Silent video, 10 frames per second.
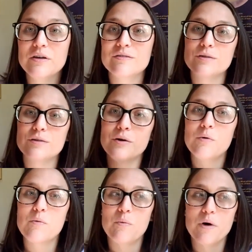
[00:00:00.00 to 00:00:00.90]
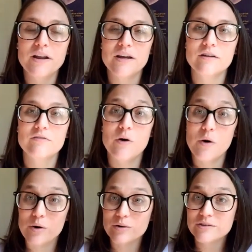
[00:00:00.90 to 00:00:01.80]
So what if
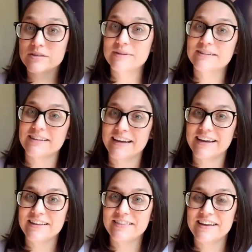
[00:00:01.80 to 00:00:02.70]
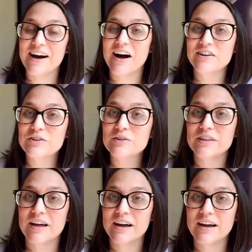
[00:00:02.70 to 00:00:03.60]
ultimately the
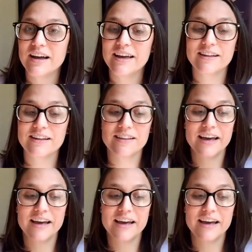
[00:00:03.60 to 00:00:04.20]
underlying